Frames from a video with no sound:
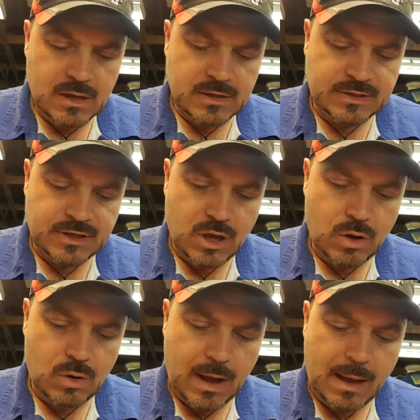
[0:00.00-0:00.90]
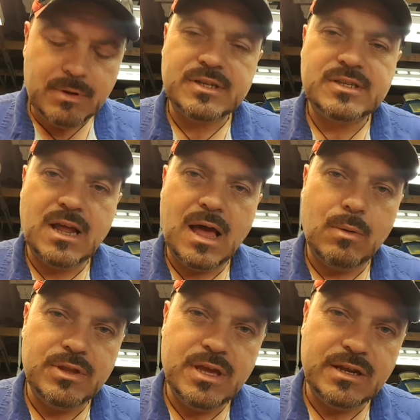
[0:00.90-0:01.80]
So I'm going to start
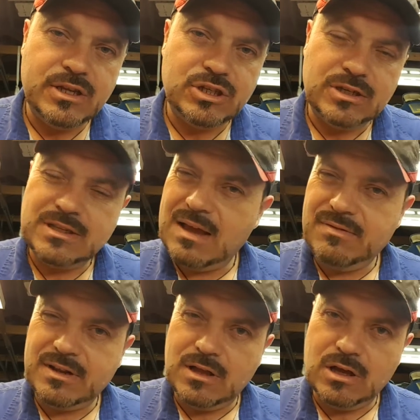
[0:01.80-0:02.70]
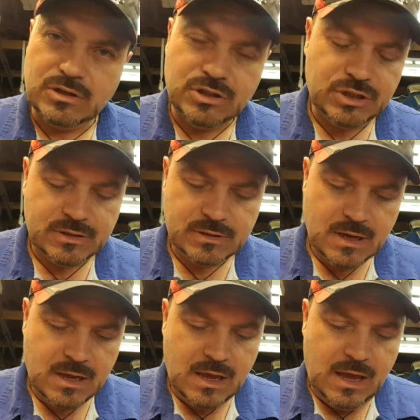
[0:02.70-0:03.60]
with the ignition because I have a little hunch,
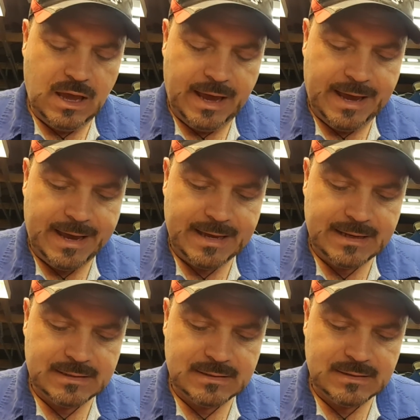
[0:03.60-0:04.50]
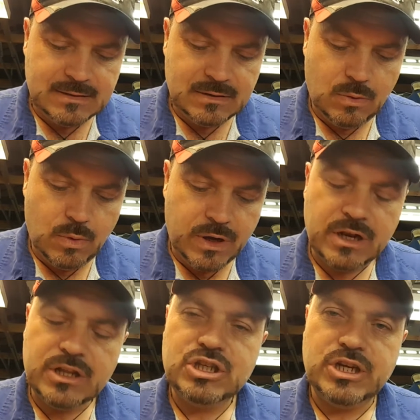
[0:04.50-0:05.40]
and we're
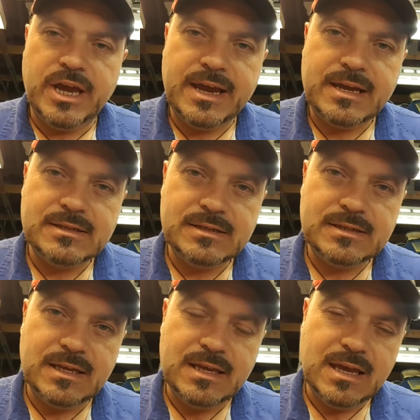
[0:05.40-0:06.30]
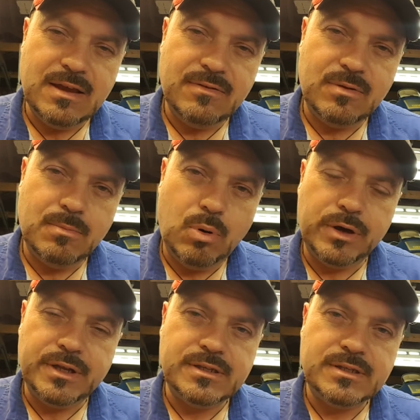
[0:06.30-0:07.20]
going to check to see if the
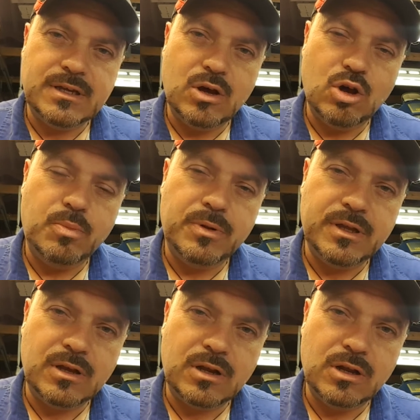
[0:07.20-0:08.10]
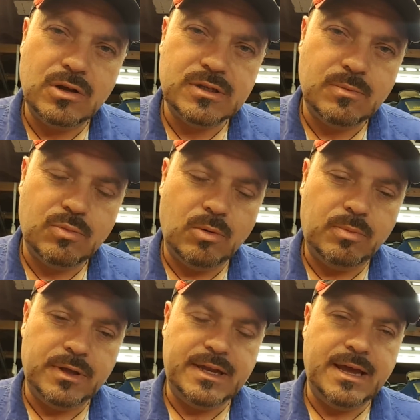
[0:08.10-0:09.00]
points are opening and closing
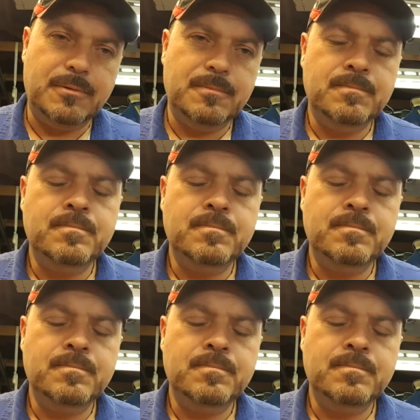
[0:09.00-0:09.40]
properly. Now,